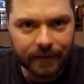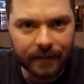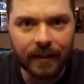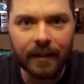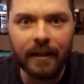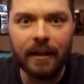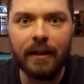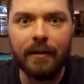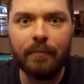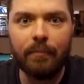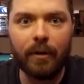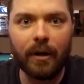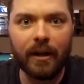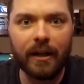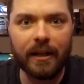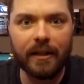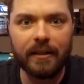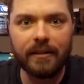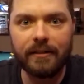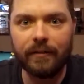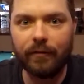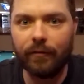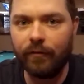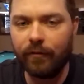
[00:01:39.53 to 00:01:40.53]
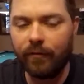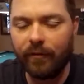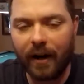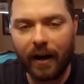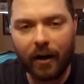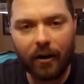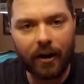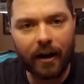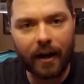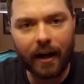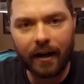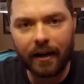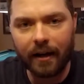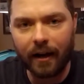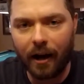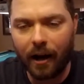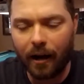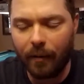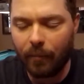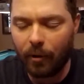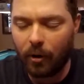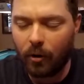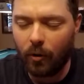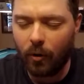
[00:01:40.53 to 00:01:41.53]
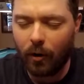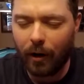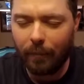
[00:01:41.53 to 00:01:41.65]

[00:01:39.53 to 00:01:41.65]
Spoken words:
but it's very economical.